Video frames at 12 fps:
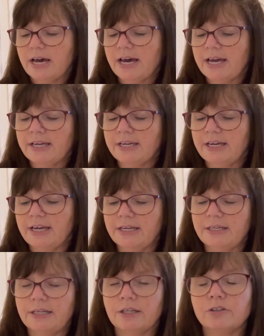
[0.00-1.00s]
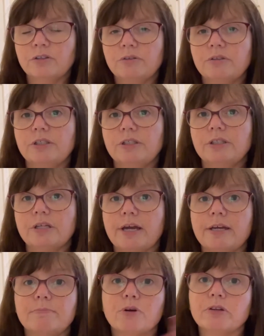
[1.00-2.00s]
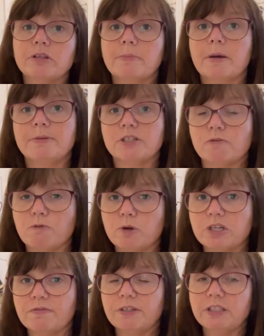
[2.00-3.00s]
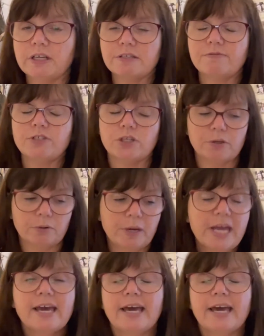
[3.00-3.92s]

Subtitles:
I had broken them up into 4 different lots of 2,